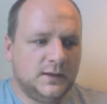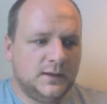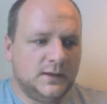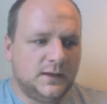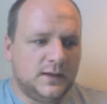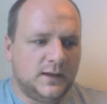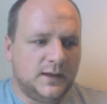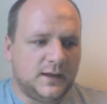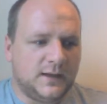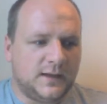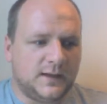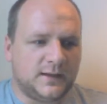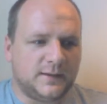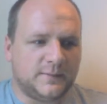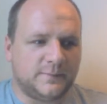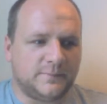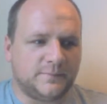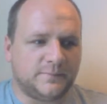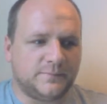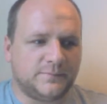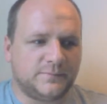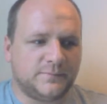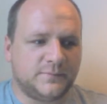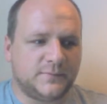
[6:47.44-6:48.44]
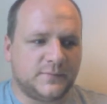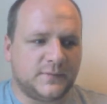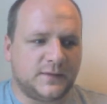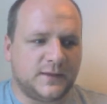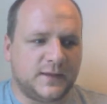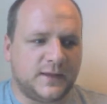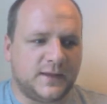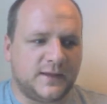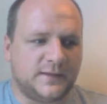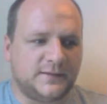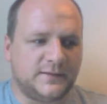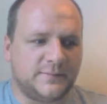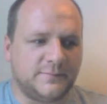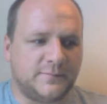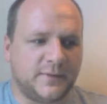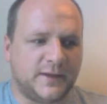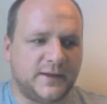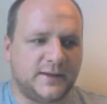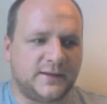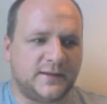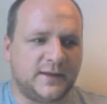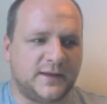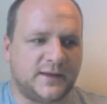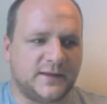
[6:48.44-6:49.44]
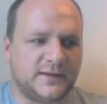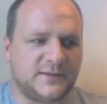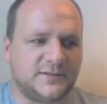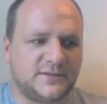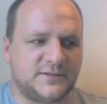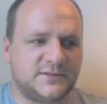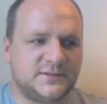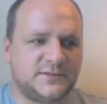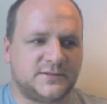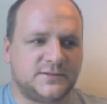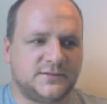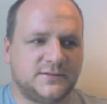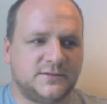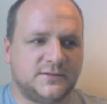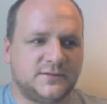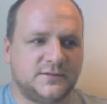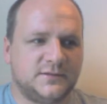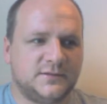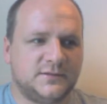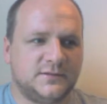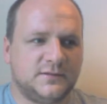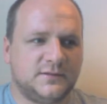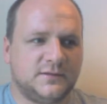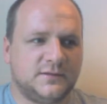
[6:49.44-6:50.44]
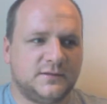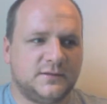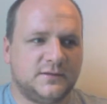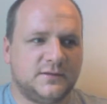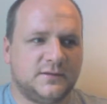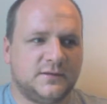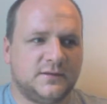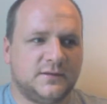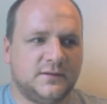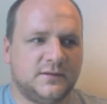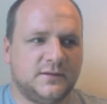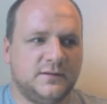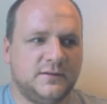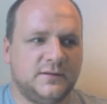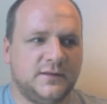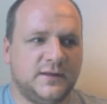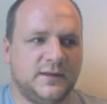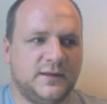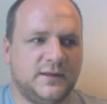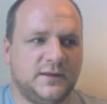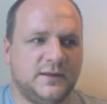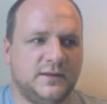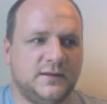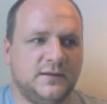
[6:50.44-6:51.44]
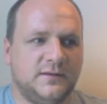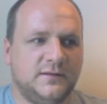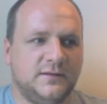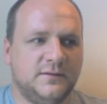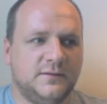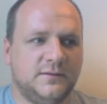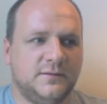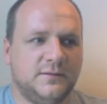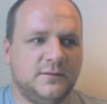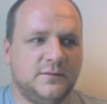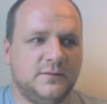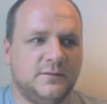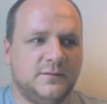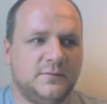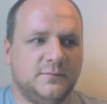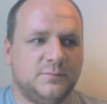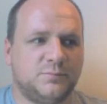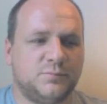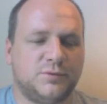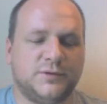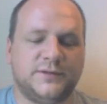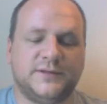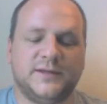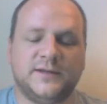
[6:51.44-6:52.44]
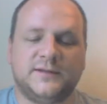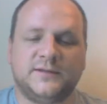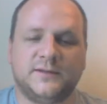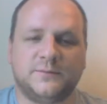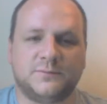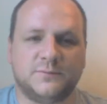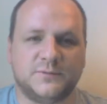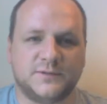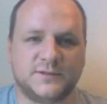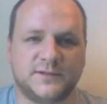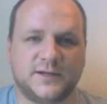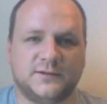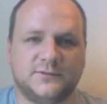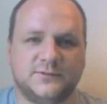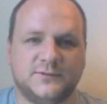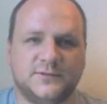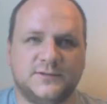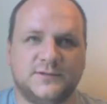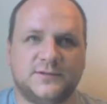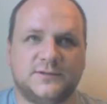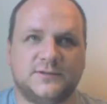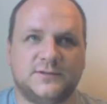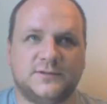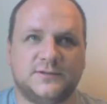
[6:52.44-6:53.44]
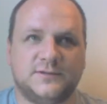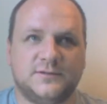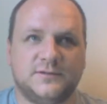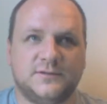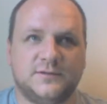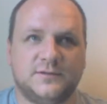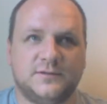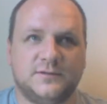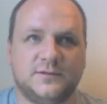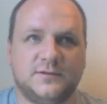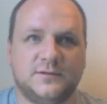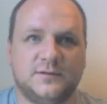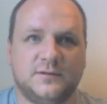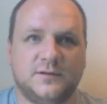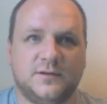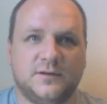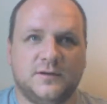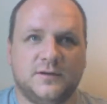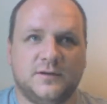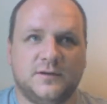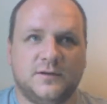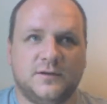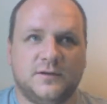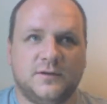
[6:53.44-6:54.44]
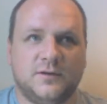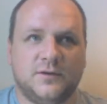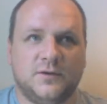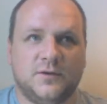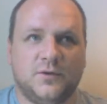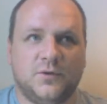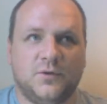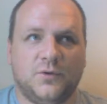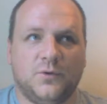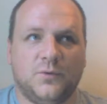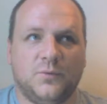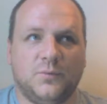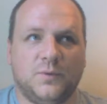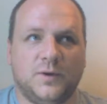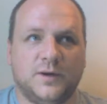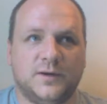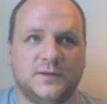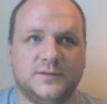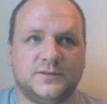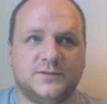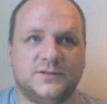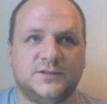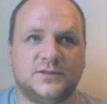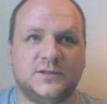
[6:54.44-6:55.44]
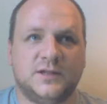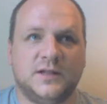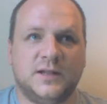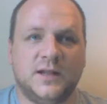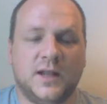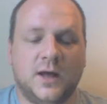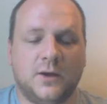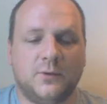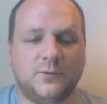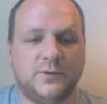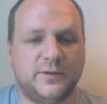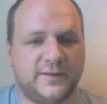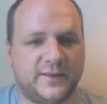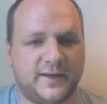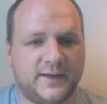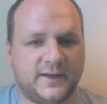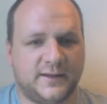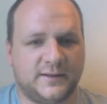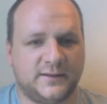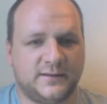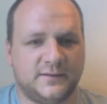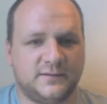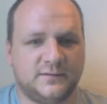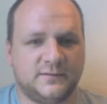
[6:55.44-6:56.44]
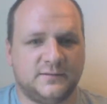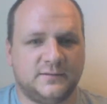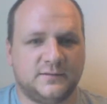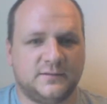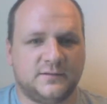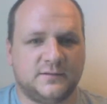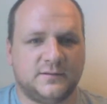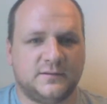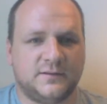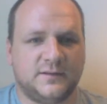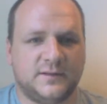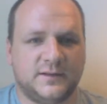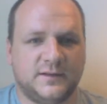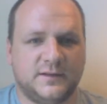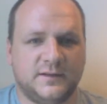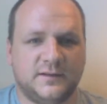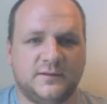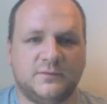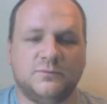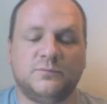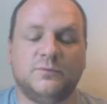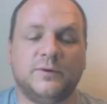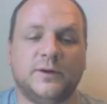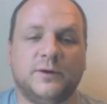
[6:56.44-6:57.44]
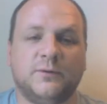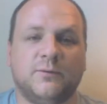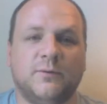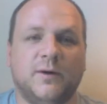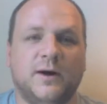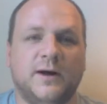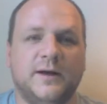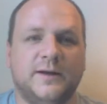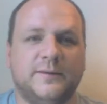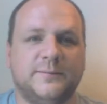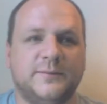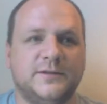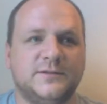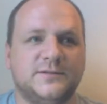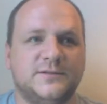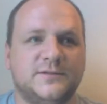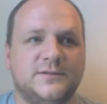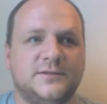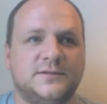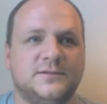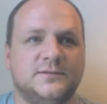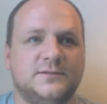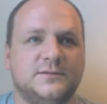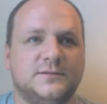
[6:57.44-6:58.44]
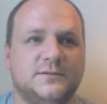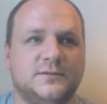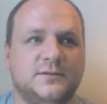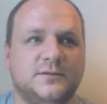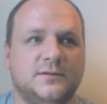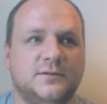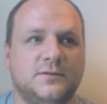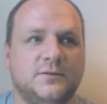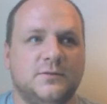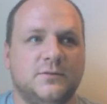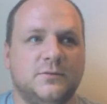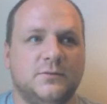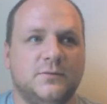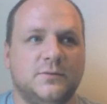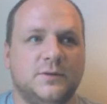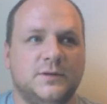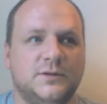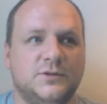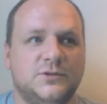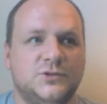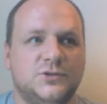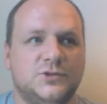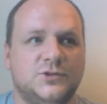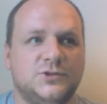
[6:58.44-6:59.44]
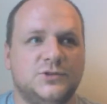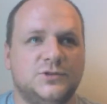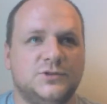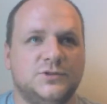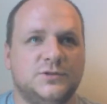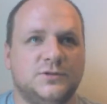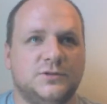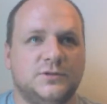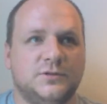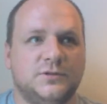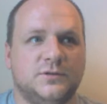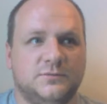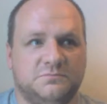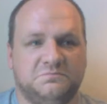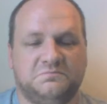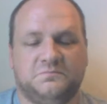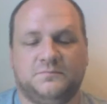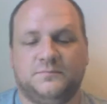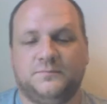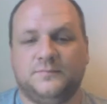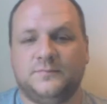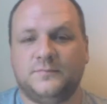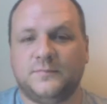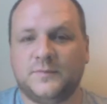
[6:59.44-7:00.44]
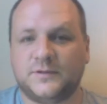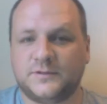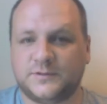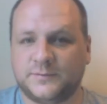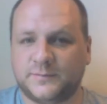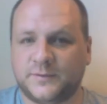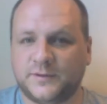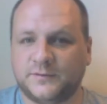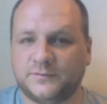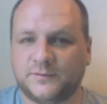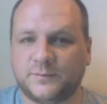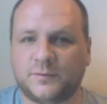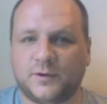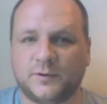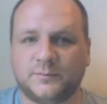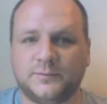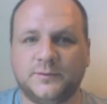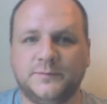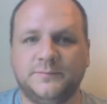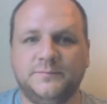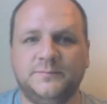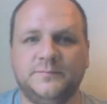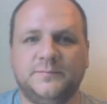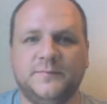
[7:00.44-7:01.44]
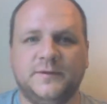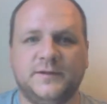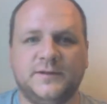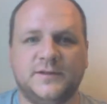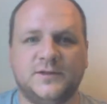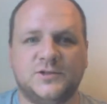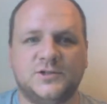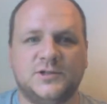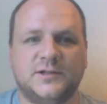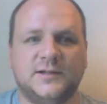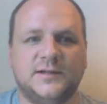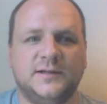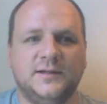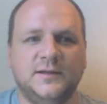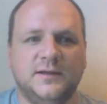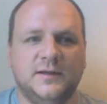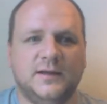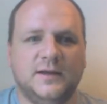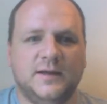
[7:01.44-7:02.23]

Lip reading: And in my case, the predicted results was lower than the requirements, which is a bit of a problem initially.